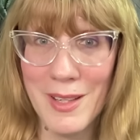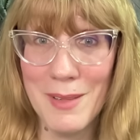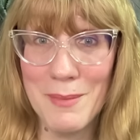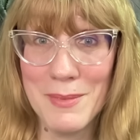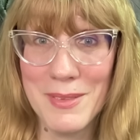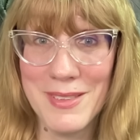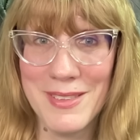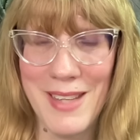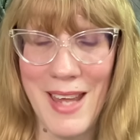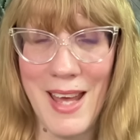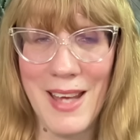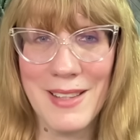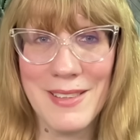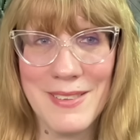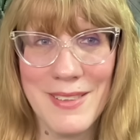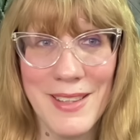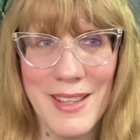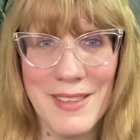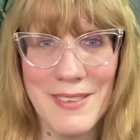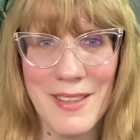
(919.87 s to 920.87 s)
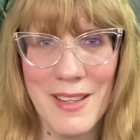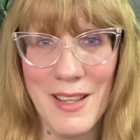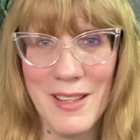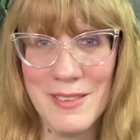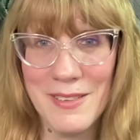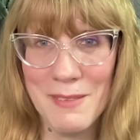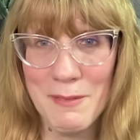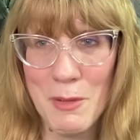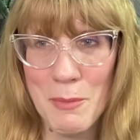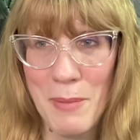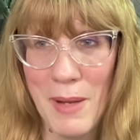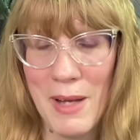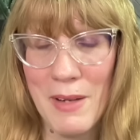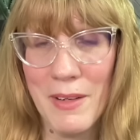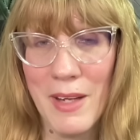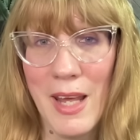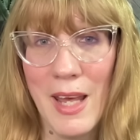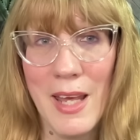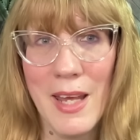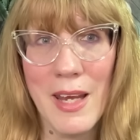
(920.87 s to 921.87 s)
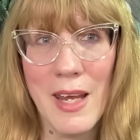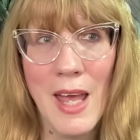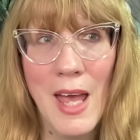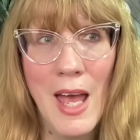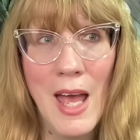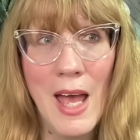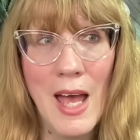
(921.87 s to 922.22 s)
comes next. Like I said, Ice Lemon Pound Cake.